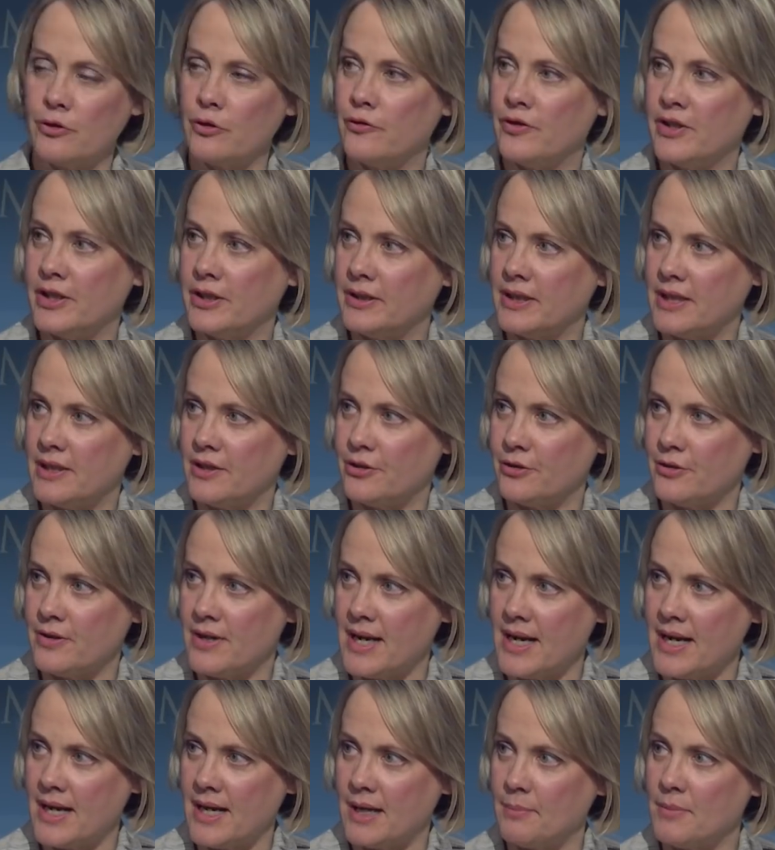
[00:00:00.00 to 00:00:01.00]
revealing their
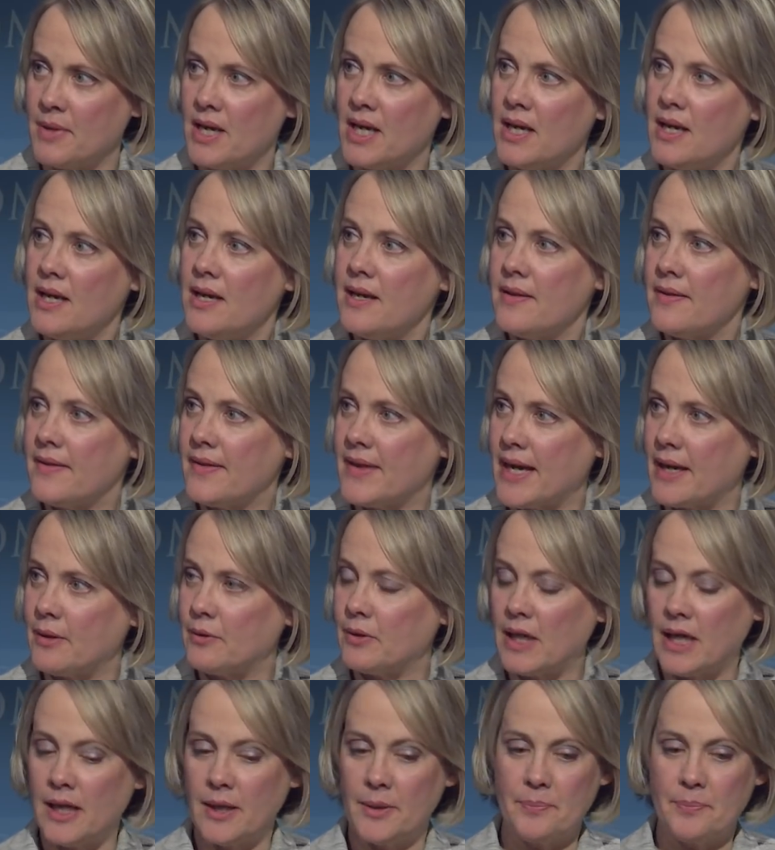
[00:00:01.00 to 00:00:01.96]
name. That